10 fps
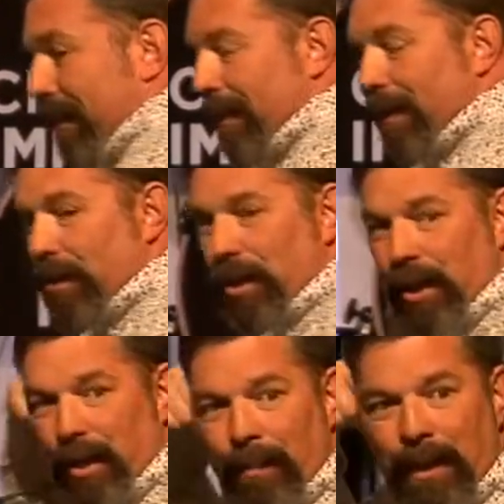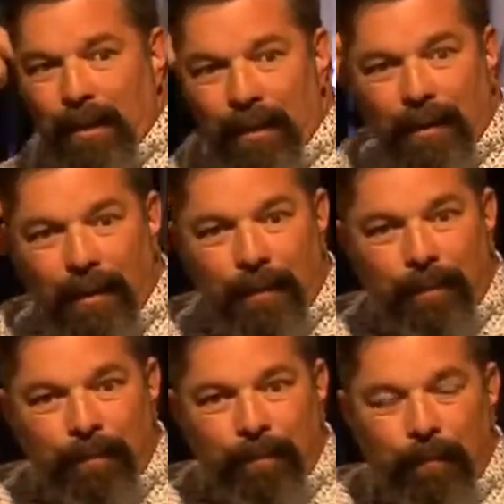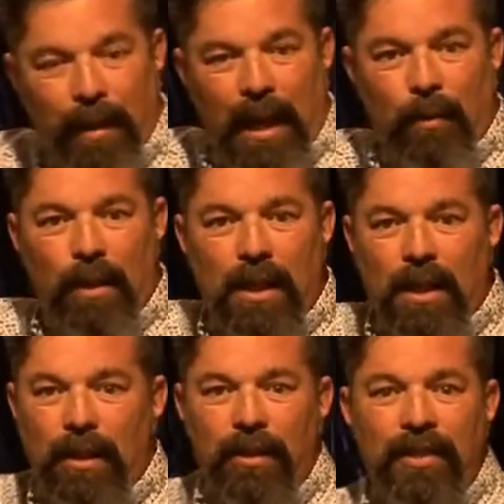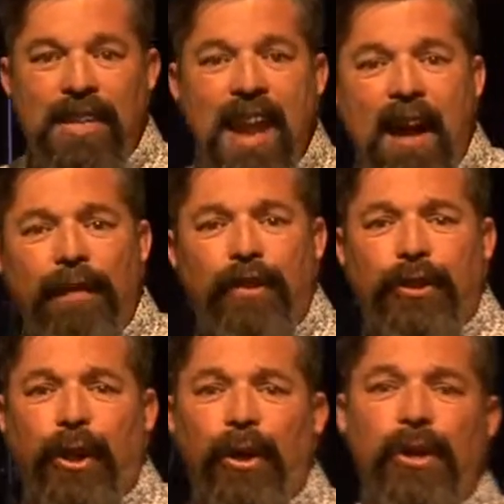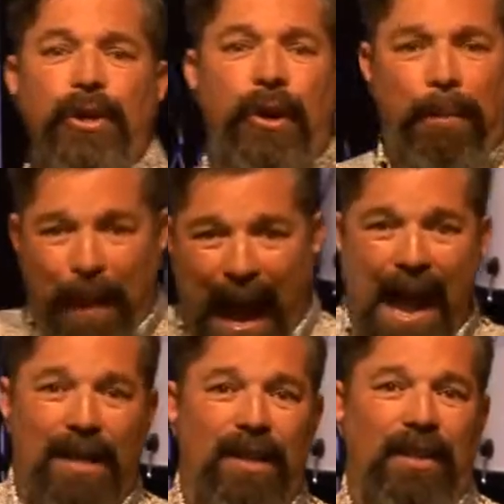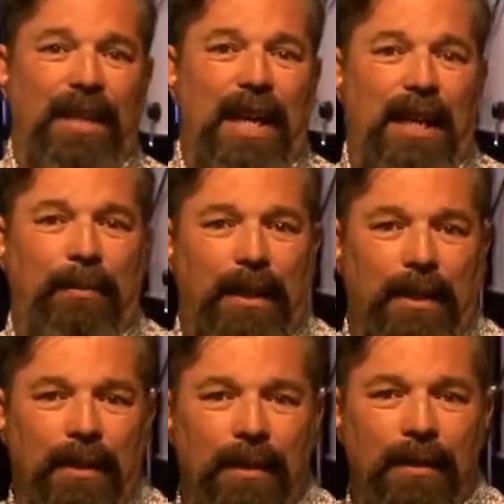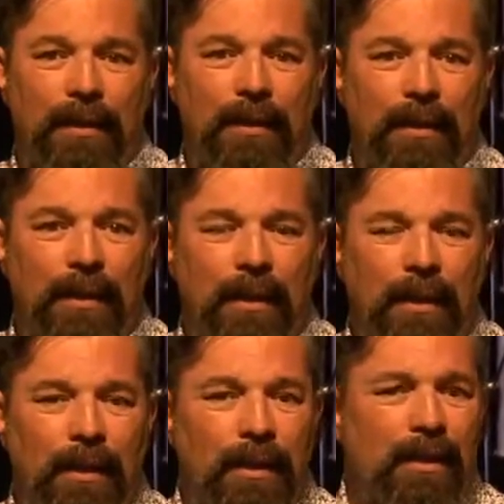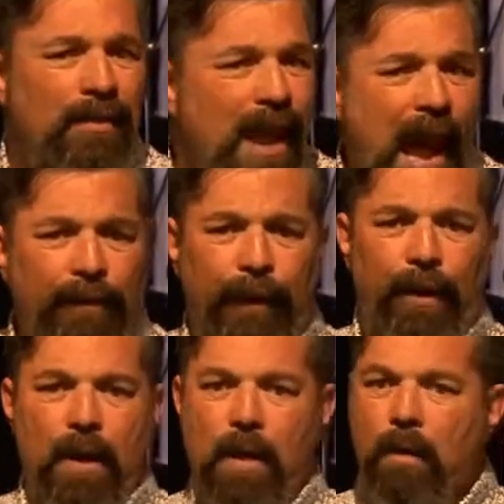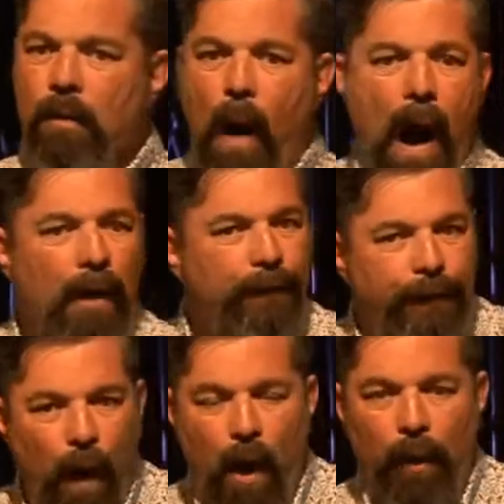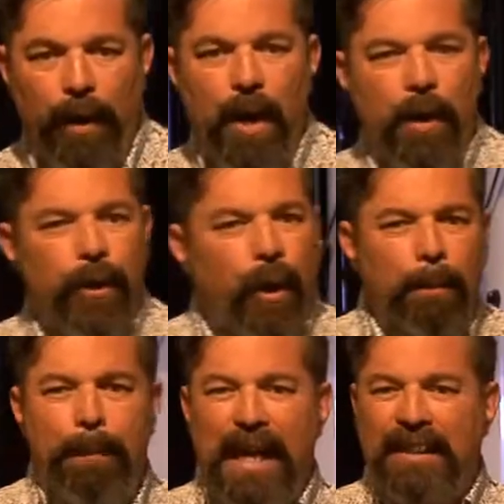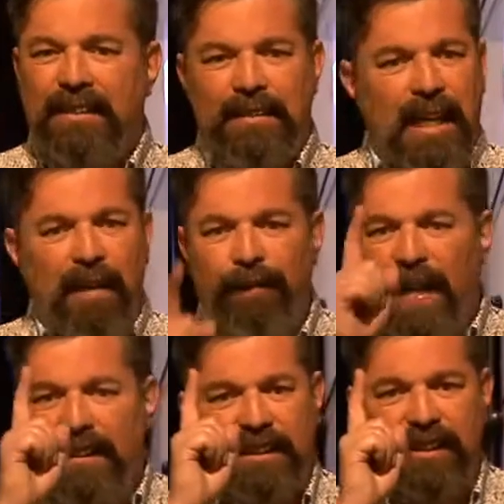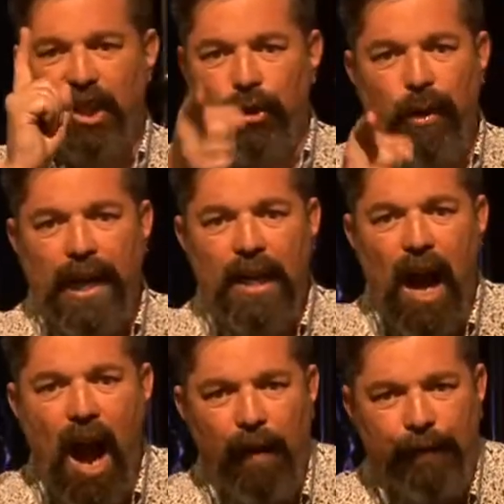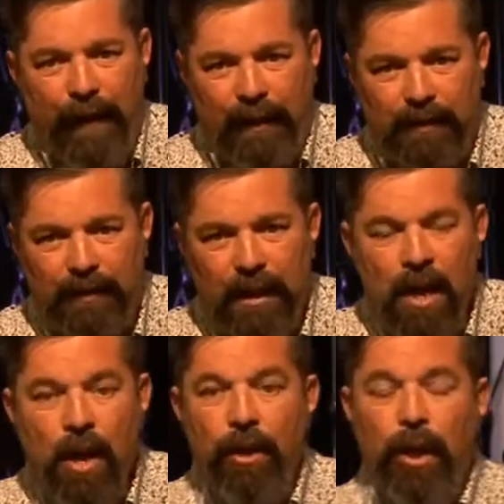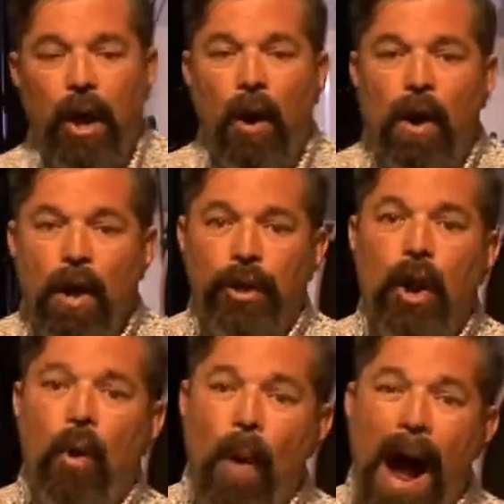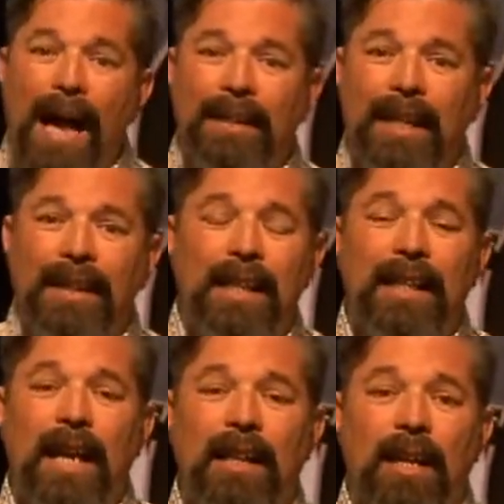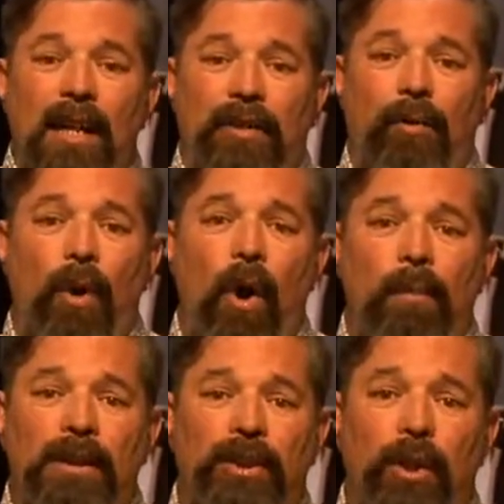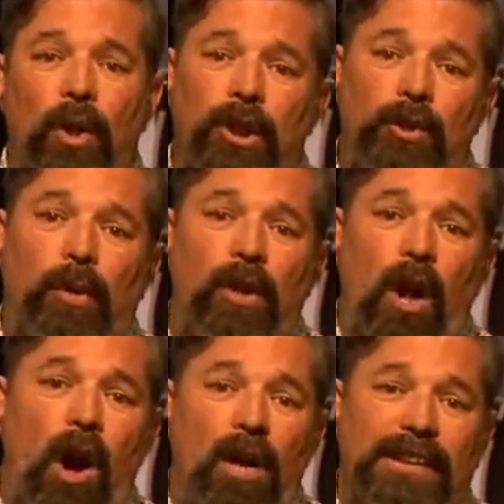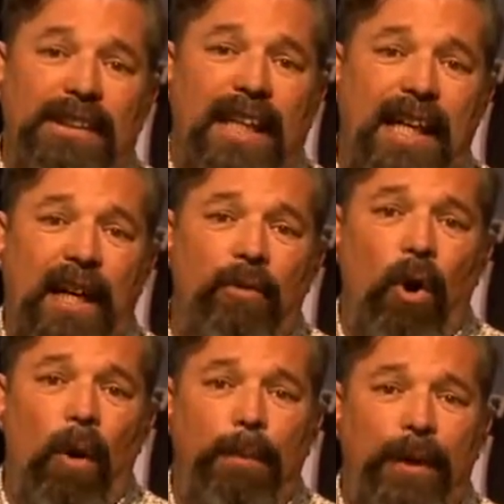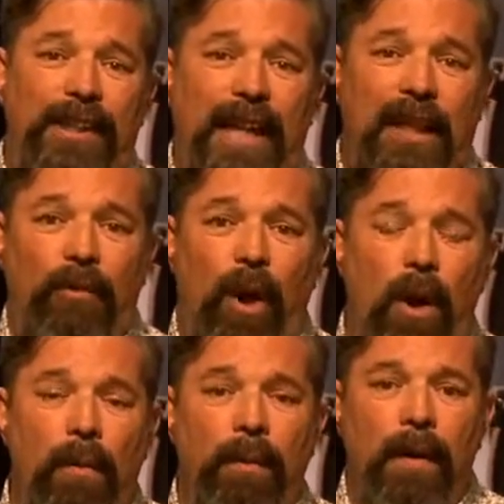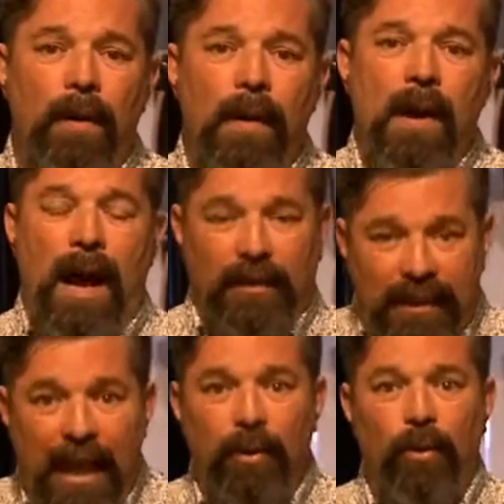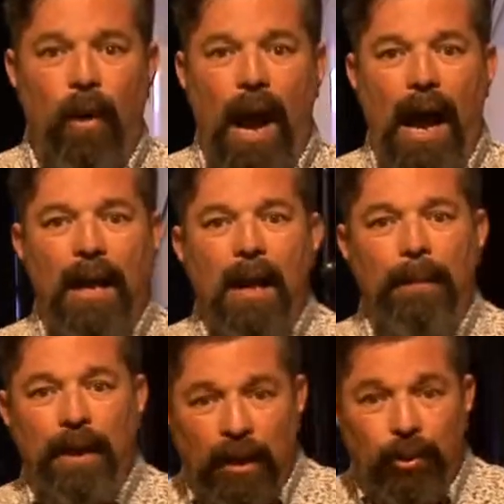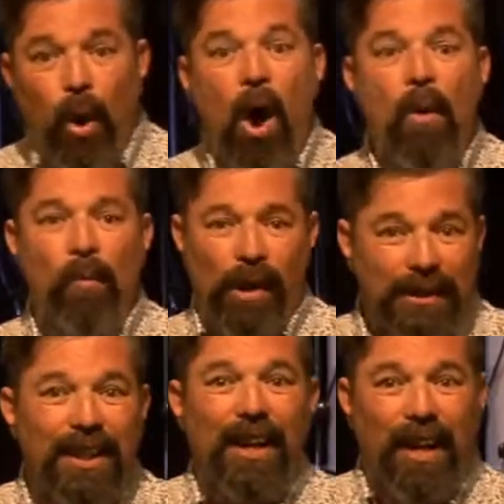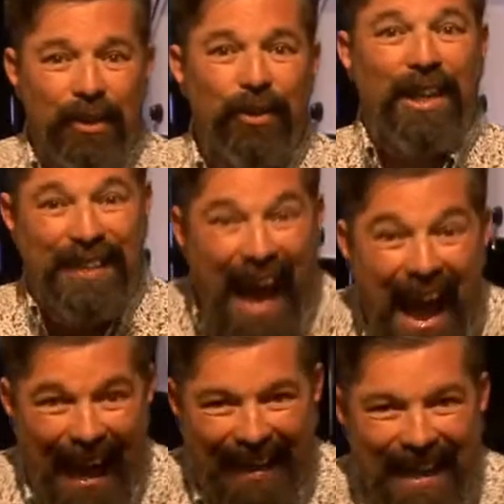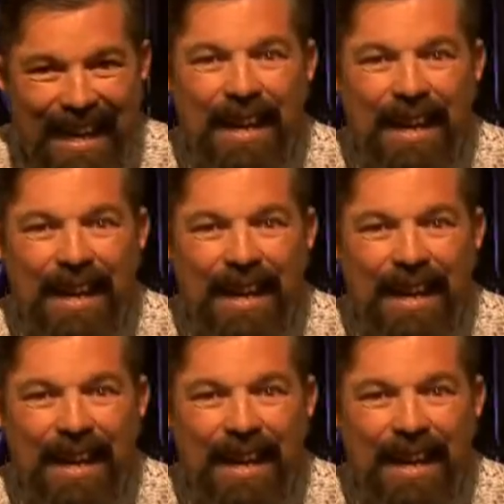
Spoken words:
Did you hear me? It would never turn your back on the enemy. Never walk forward. Your best defense is a great offense. You know why they didn't? The Roman soldiers weren't all sitting in Rome protecting Rome. I'll tell you why. Because Rome wasn't under attack.